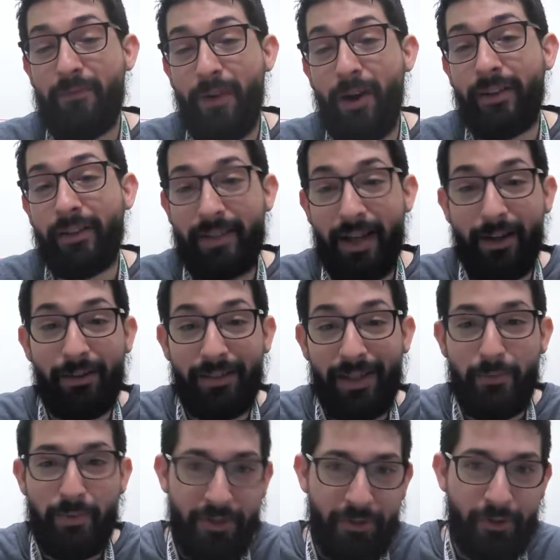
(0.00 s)
I
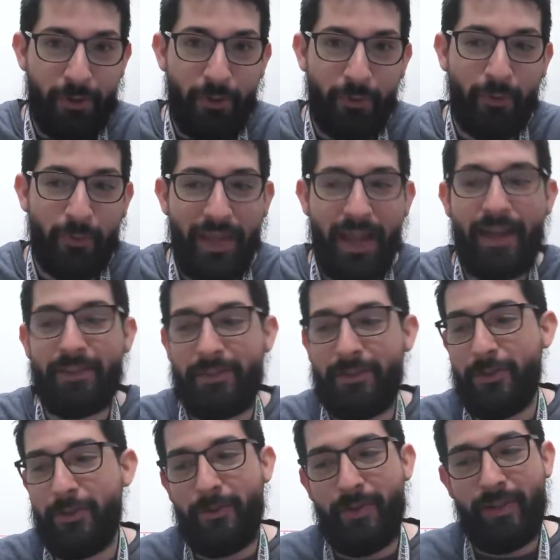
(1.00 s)
voluntarily withdrew from that
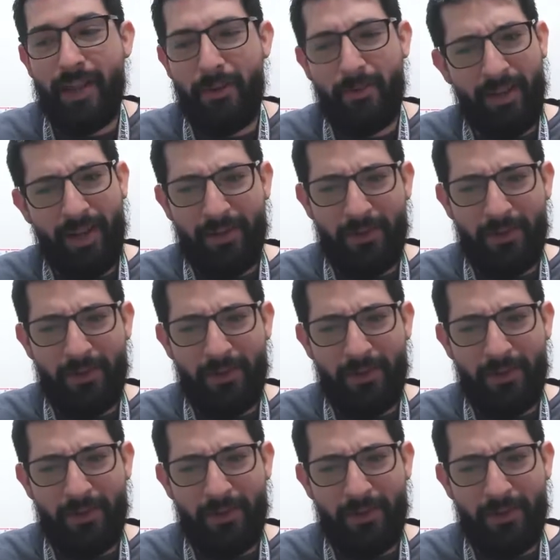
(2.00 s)
too. And they were